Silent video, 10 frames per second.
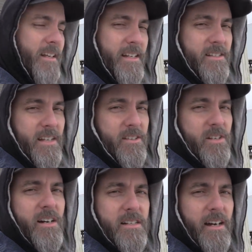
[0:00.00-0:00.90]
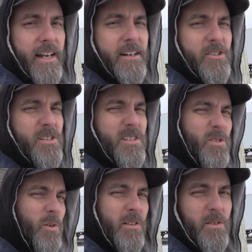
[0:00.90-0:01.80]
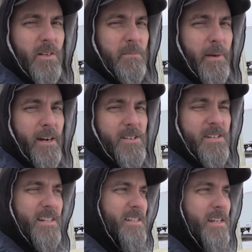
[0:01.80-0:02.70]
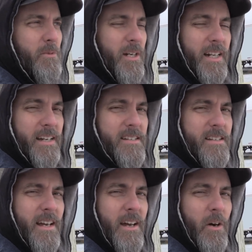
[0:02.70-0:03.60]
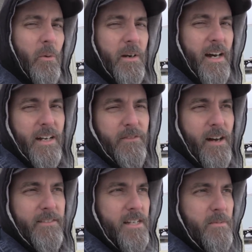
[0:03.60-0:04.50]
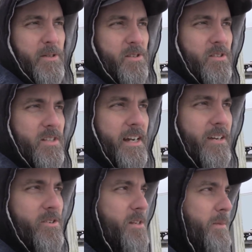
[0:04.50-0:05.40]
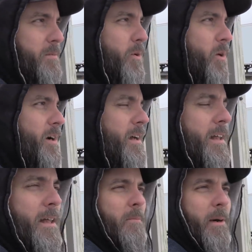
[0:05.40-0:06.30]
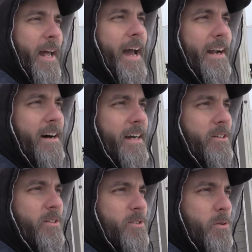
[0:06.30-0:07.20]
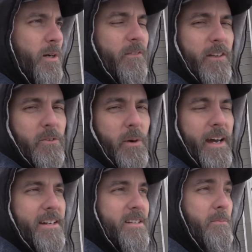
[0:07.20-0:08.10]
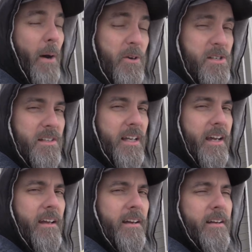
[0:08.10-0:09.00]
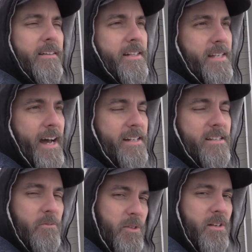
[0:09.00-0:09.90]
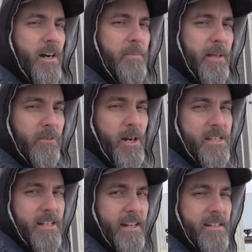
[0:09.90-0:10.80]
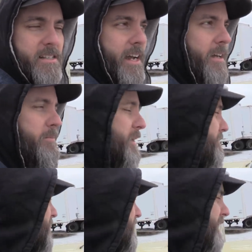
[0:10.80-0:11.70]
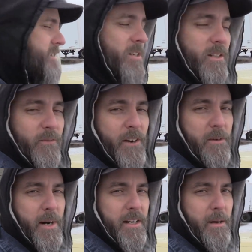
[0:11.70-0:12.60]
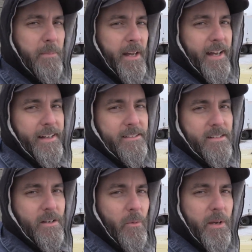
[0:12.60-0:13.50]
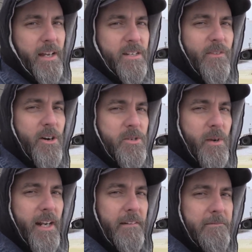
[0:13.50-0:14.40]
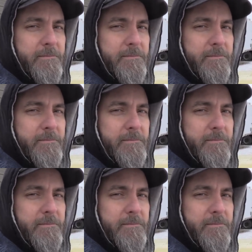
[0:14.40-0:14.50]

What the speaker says: is the exhaust cutout, just to sort of do a comparison and see what it is, what 95 decibels looks like or something more. But at idle, 20 feet away is supposedly the test. And we'll talk about the rest of that in a second. But let's start the Fairmont up and see what we get as far as reading.